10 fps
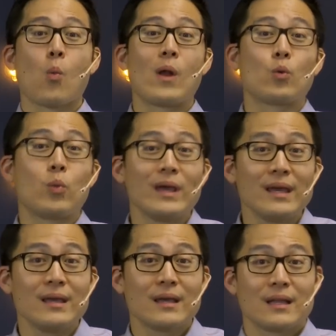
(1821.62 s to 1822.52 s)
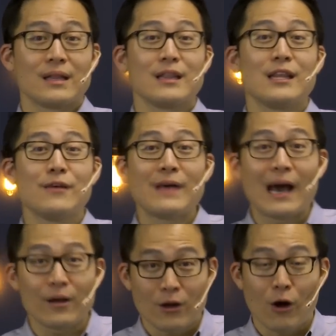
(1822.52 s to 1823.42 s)
When we live
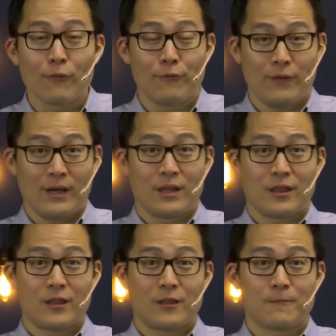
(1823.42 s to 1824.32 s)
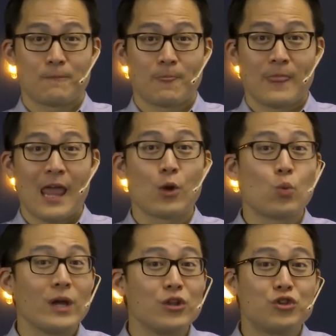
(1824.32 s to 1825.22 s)
out our faith
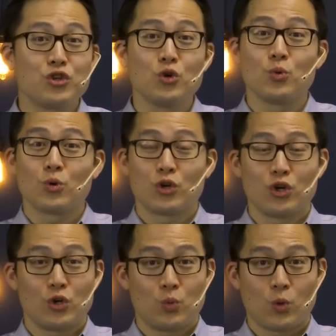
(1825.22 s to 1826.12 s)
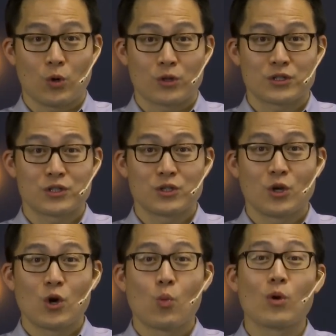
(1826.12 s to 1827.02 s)
and we do good works,
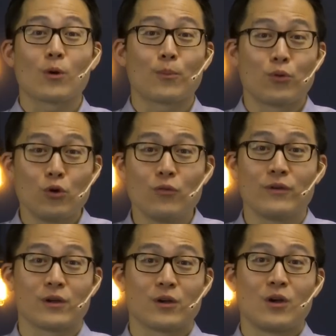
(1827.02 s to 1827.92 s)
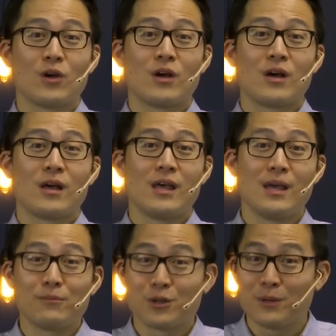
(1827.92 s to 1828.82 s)
we are proving
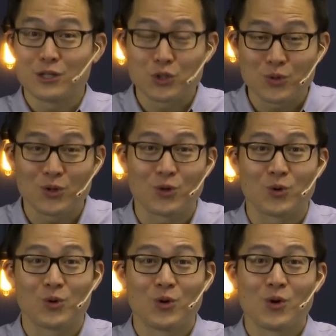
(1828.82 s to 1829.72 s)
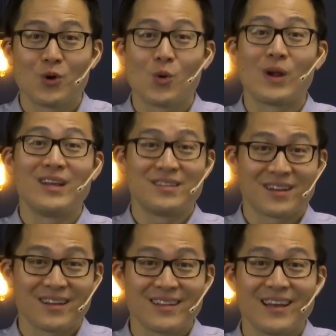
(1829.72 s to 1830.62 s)
him to be true when he
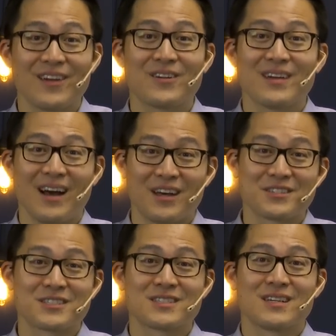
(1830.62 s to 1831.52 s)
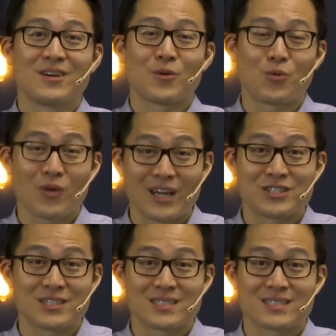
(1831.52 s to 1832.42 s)
declared us
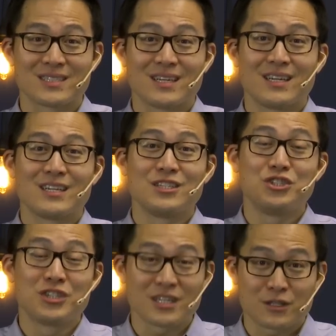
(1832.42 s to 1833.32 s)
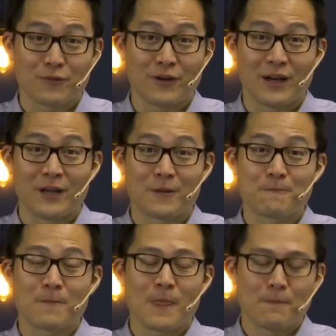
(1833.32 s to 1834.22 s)
righteous, justified
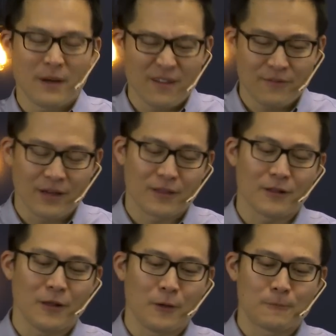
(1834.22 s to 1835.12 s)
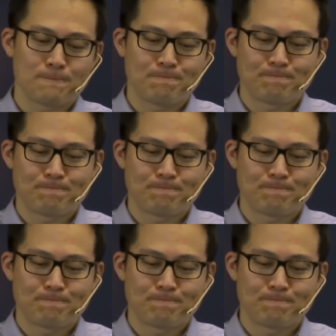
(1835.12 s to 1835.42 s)
by faith alone.